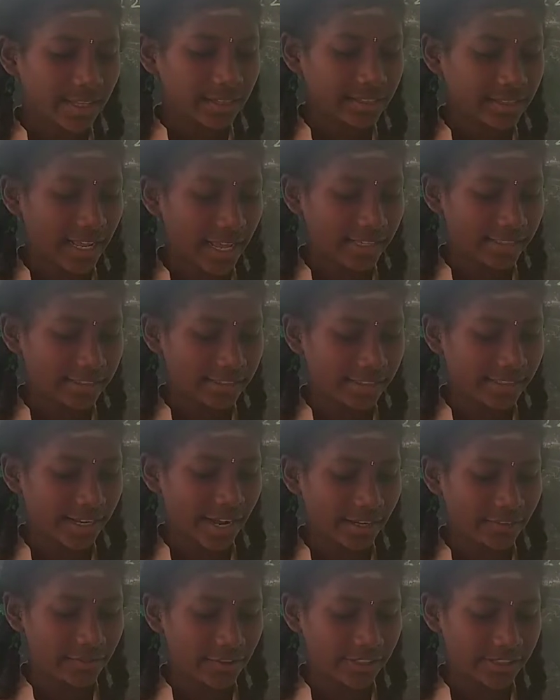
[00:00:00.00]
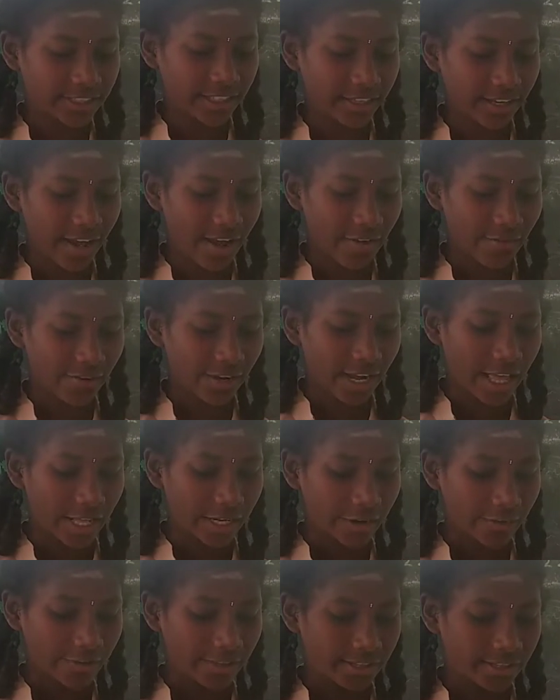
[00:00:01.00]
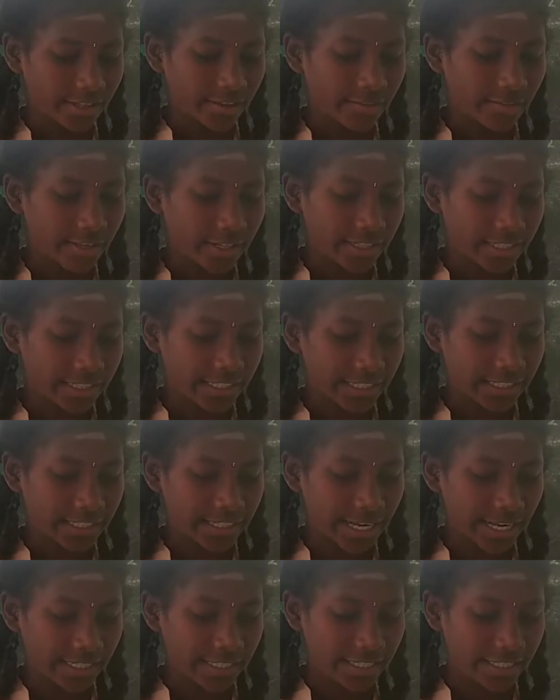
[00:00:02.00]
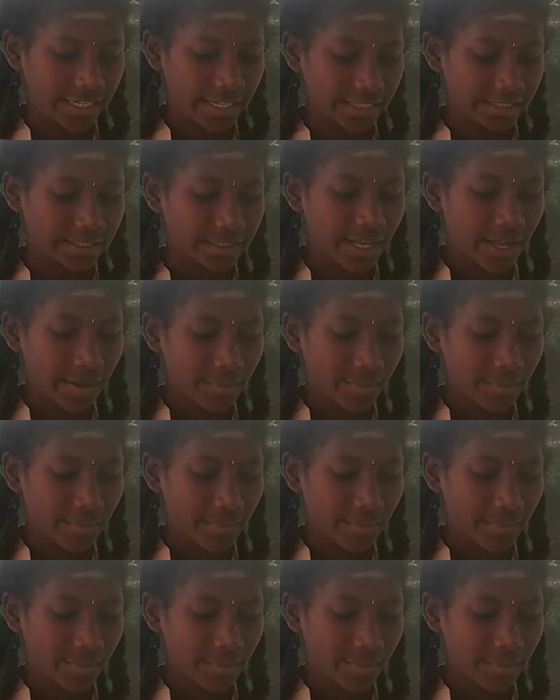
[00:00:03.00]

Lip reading: classic adventure novel Around the World in 80 Days